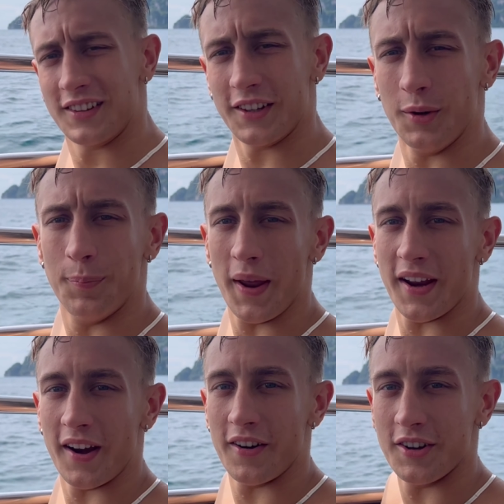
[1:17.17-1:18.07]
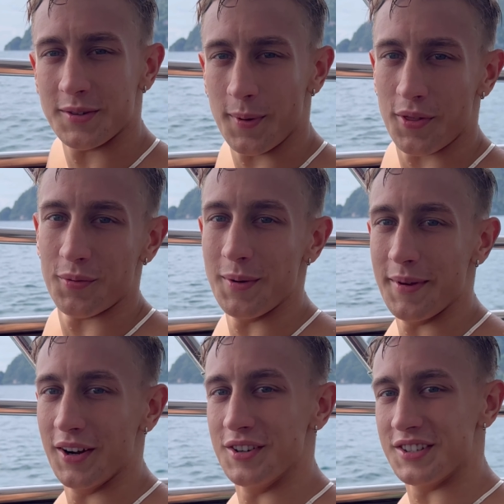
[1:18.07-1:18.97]
little bay area. It's about three
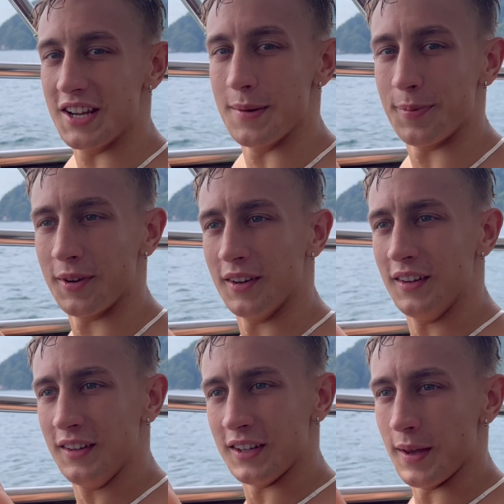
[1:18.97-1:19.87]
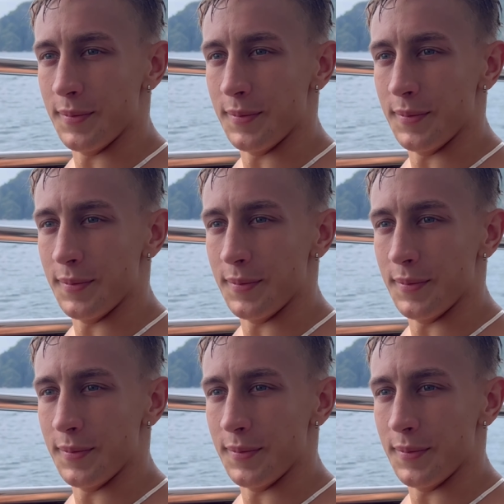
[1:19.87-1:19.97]
meters deep in